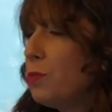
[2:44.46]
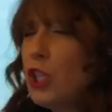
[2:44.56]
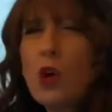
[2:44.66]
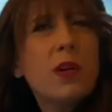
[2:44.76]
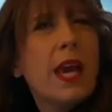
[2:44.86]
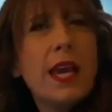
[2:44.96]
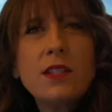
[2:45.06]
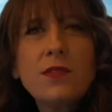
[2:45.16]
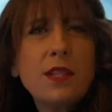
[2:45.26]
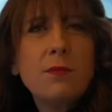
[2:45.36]

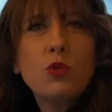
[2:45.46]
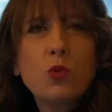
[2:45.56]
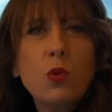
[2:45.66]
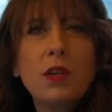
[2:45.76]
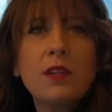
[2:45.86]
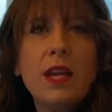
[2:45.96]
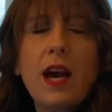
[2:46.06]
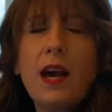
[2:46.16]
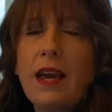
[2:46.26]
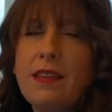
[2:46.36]
showcase of some sort.
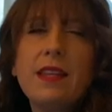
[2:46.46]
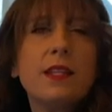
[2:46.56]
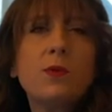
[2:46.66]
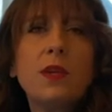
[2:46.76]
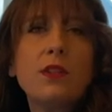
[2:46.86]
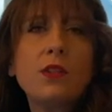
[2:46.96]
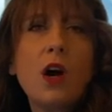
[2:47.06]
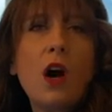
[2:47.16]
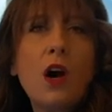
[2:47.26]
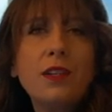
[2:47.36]
I think that's what it's
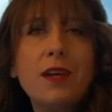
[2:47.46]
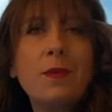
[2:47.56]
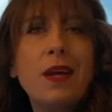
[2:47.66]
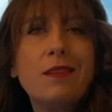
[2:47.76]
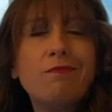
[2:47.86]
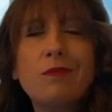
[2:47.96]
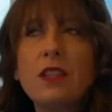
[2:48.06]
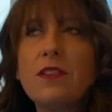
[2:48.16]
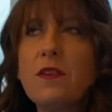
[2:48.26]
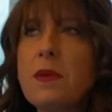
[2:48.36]
called. I'm not
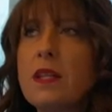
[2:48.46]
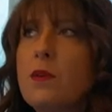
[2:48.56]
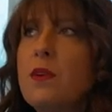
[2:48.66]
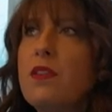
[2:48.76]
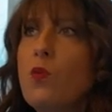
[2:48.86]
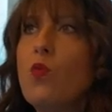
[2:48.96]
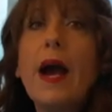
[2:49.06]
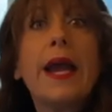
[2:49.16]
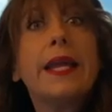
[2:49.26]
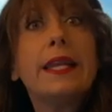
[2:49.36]
really familiar with the
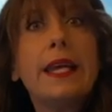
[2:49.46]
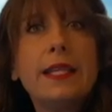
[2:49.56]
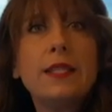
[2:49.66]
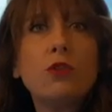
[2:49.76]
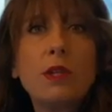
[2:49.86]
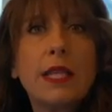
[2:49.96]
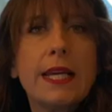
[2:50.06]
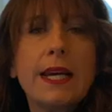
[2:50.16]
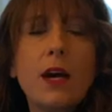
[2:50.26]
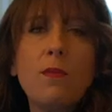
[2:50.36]
wine industry
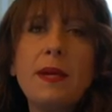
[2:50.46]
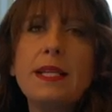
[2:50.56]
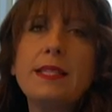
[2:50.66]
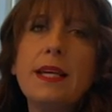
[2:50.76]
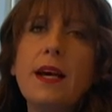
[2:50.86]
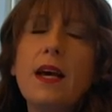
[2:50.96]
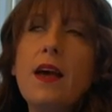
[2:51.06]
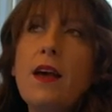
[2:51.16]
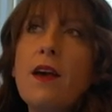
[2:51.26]
lingo, but it's a